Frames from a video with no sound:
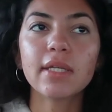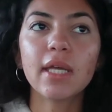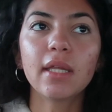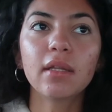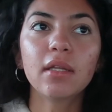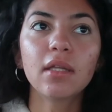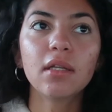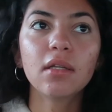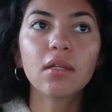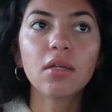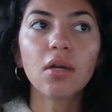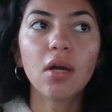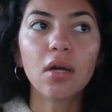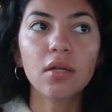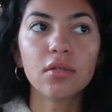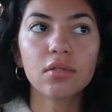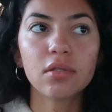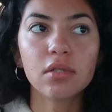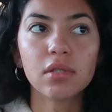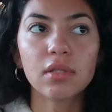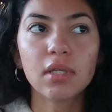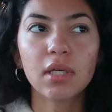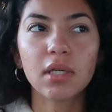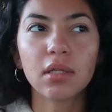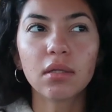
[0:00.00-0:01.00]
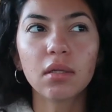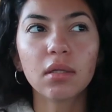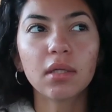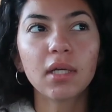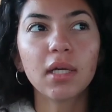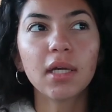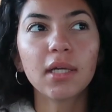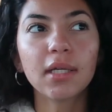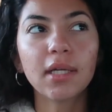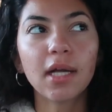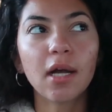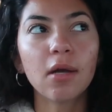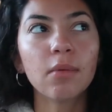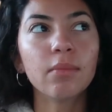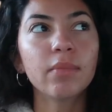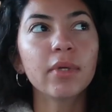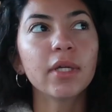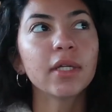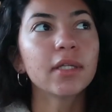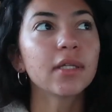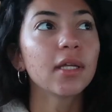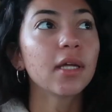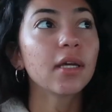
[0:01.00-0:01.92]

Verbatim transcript: And then God's just like looking down being